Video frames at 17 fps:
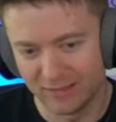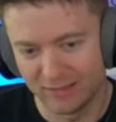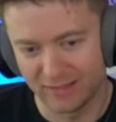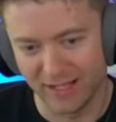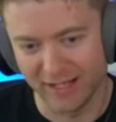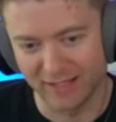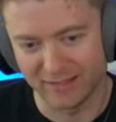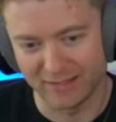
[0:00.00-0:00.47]

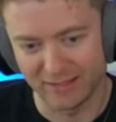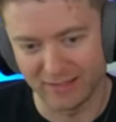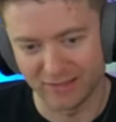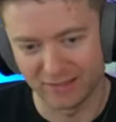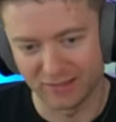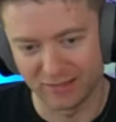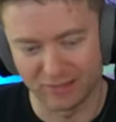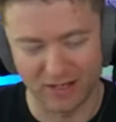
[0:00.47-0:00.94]
Knight
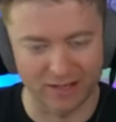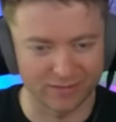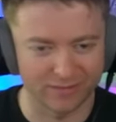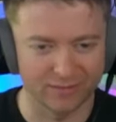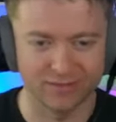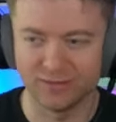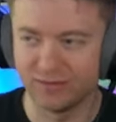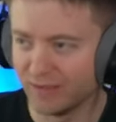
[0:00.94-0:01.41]
here, I
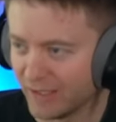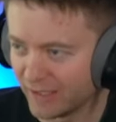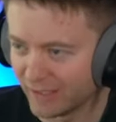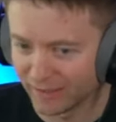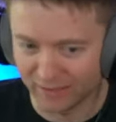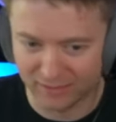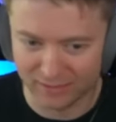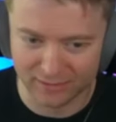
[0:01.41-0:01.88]

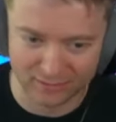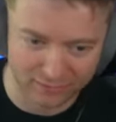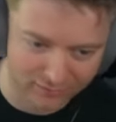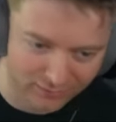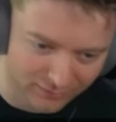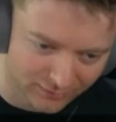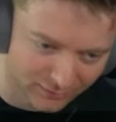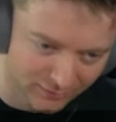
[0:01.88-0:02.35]
think.
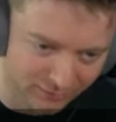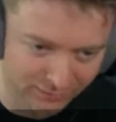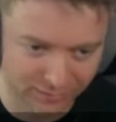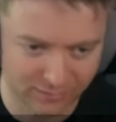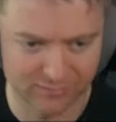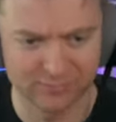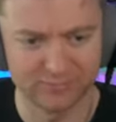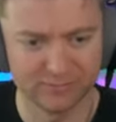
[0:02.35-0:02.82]

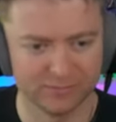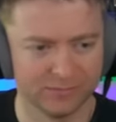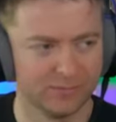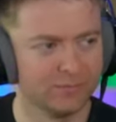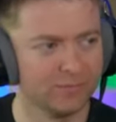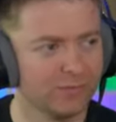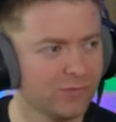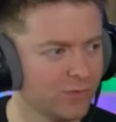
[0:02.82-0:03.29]

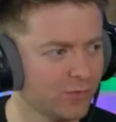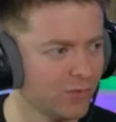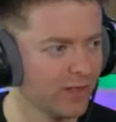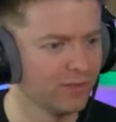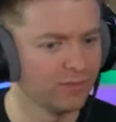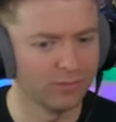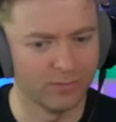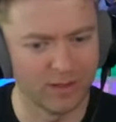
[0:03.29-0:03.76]
I'm
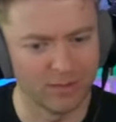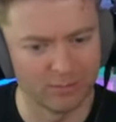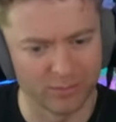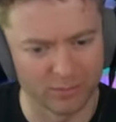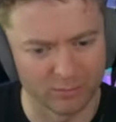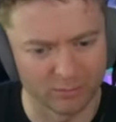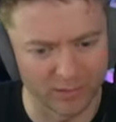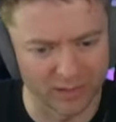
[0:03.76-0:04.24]
trying to
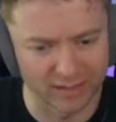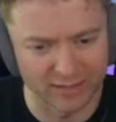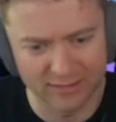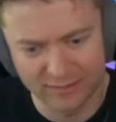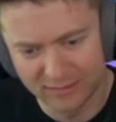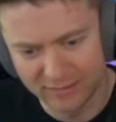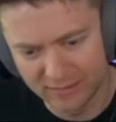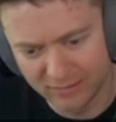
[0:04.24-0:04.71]
remember,
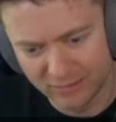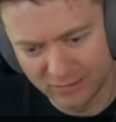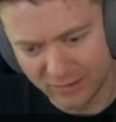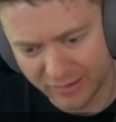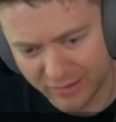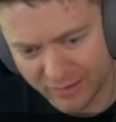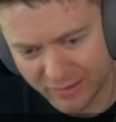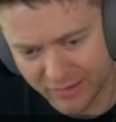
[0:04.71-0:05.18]
but
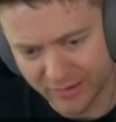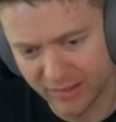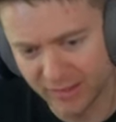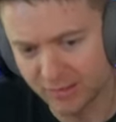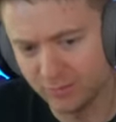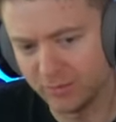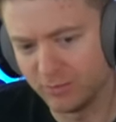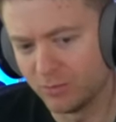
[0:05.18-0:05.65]
I
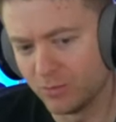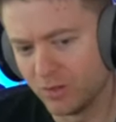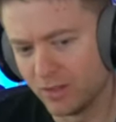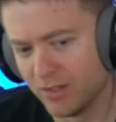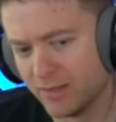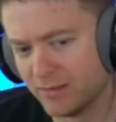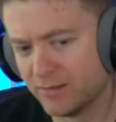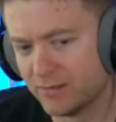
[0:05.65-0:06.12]
think we
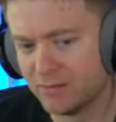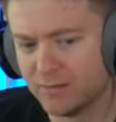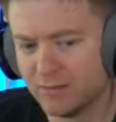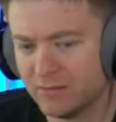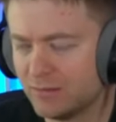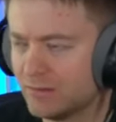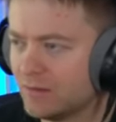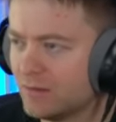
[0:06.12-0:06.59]
want
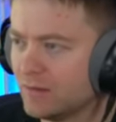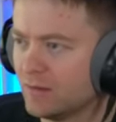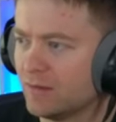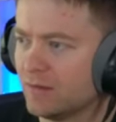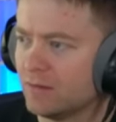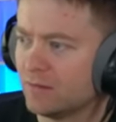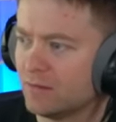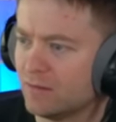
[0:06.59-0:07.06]

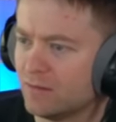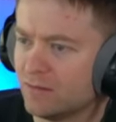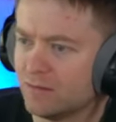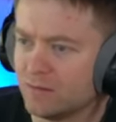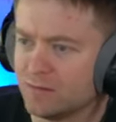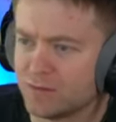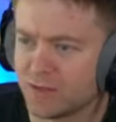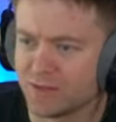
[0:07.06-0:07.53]

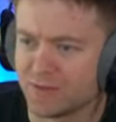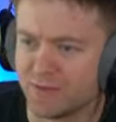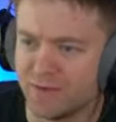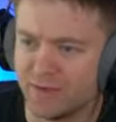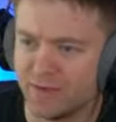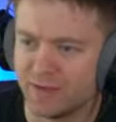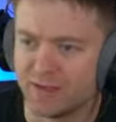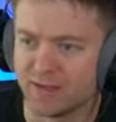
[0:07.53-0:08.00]

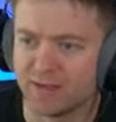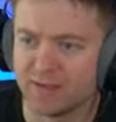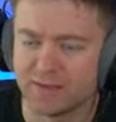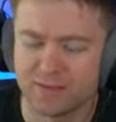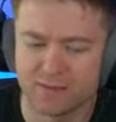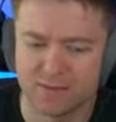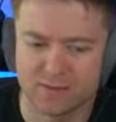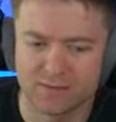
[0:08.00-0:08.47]
just
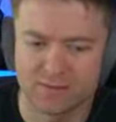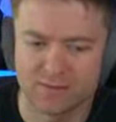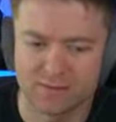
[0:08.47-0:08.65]
this.